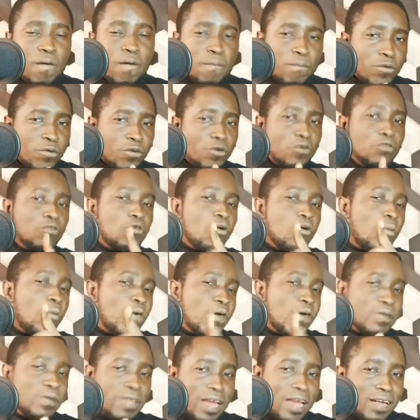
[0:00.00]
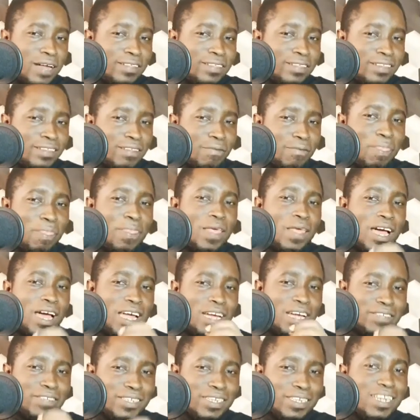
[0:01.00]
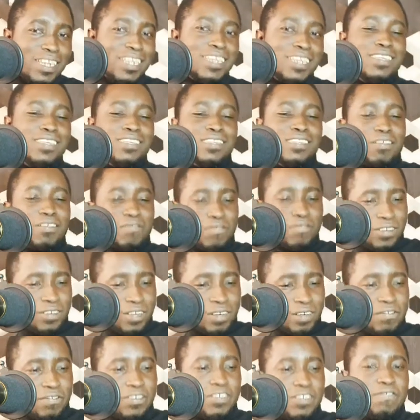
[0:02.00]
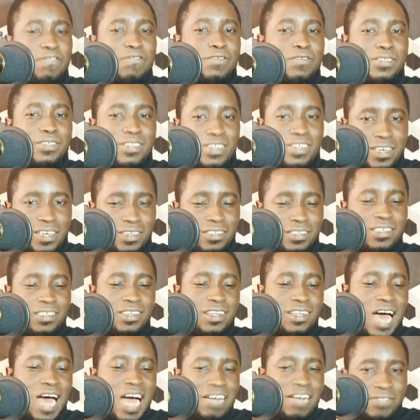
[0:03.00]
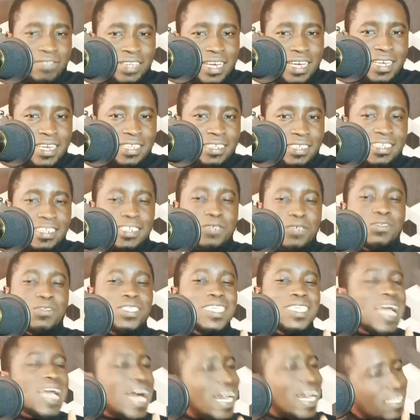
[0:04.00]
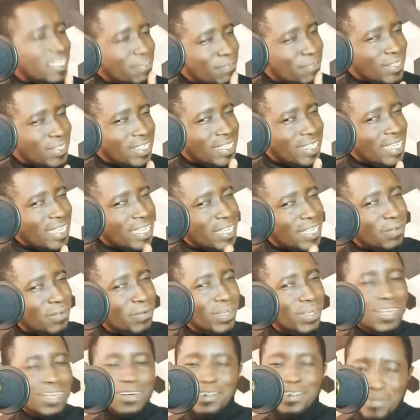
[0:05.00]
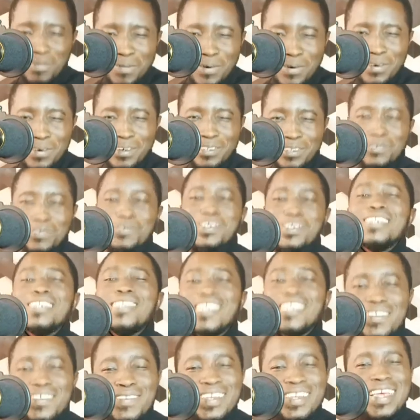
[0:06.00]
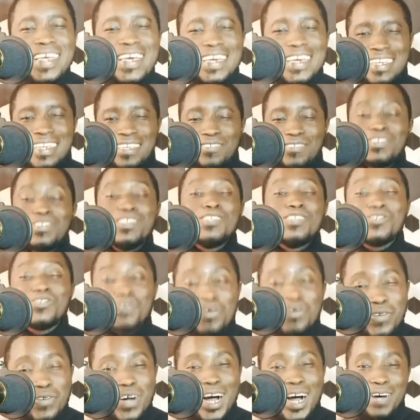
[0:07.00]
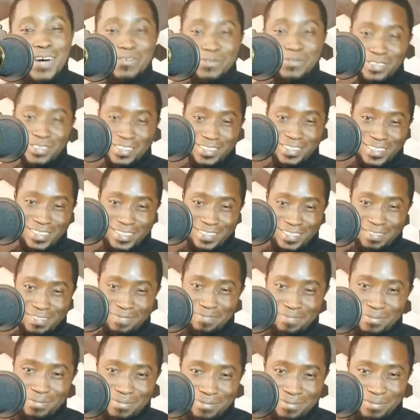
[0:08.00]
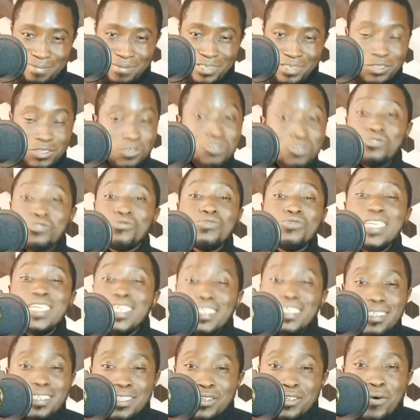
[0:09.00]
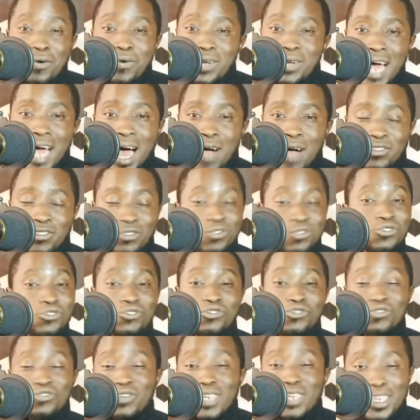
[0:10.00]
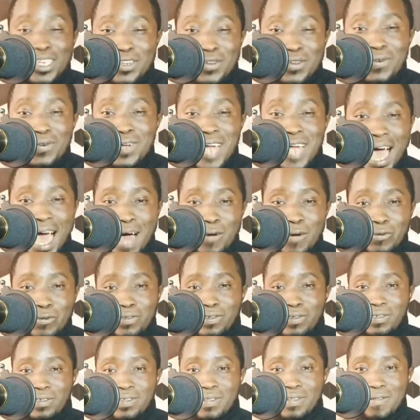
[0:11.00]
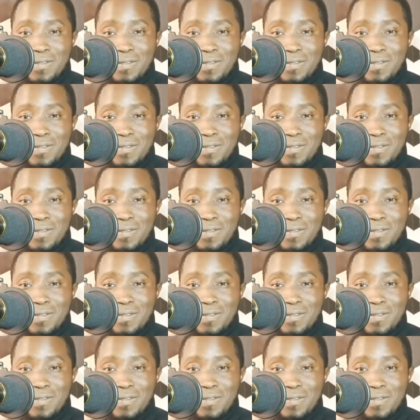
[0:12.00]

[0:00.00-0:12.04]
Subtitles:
But don't go beyond that. I have seen ladies for their very first date. Now, after eating, they will still ask for takeaway. Come on, joking, only any. You know they chop for house. Don't you eat in your own house? Don't you drink in your own house?